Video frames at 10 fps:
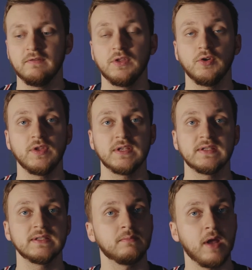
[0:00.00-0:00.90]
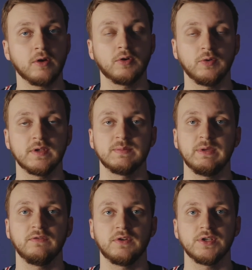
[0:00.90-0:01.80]
Even though this is the micro
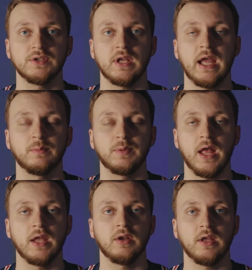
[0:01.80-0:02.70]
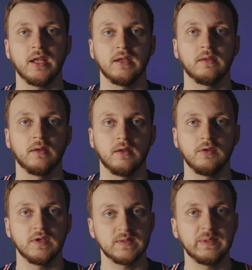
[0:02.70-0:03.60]
USB version, I plan on getting the
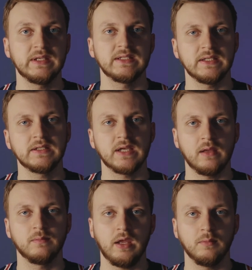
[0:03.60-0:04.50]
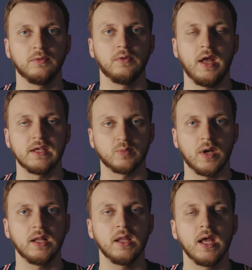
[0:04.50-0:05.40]
USB-C type cable as
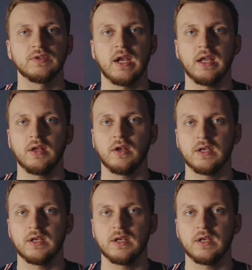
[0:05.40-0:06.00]
well, so that I can